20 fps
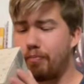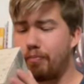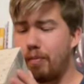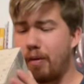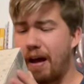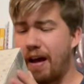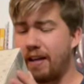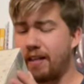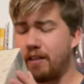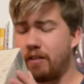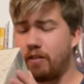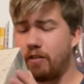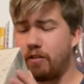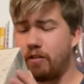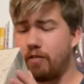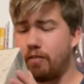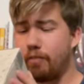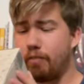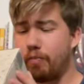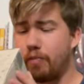Bad
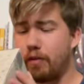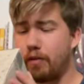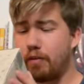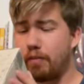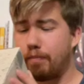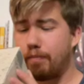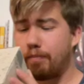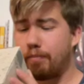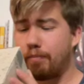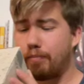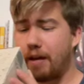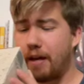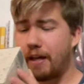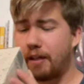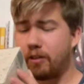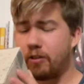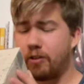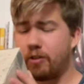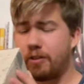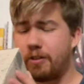
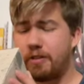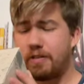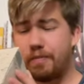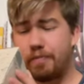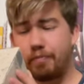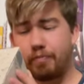Badr.